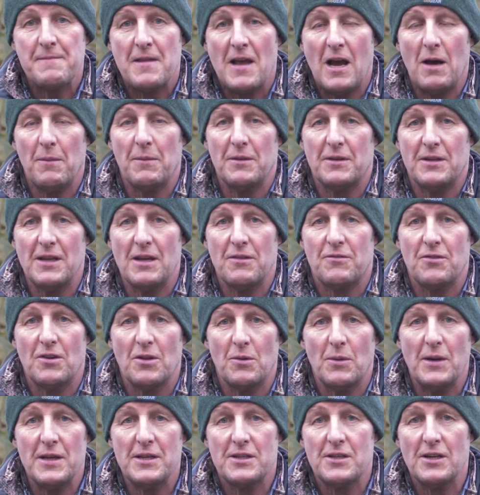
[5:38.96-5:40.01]
help the deer through
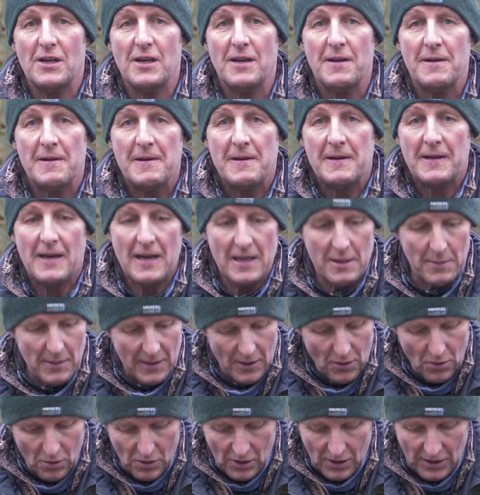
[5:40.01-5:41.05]
the winter, keep them
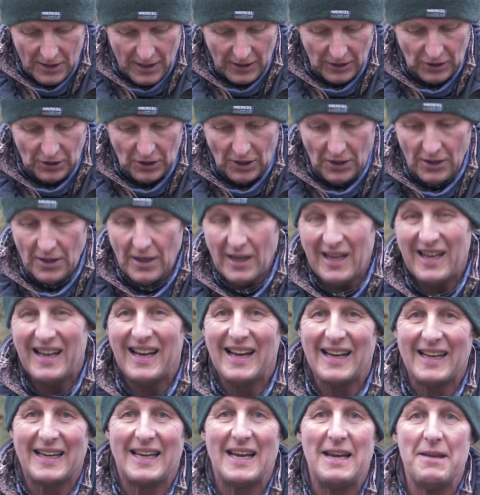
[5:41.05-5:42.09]
in good condition
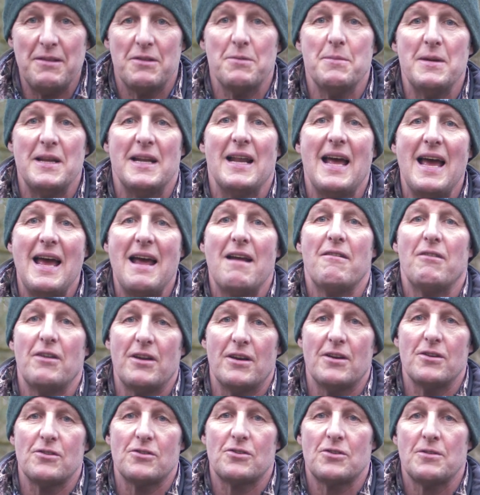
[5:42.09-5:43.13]
and keep them in
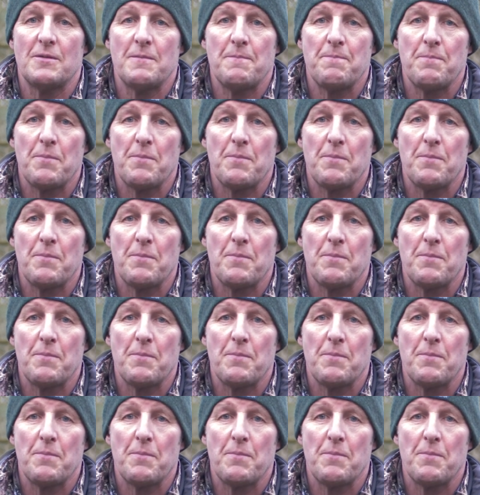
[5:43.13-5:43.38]
areas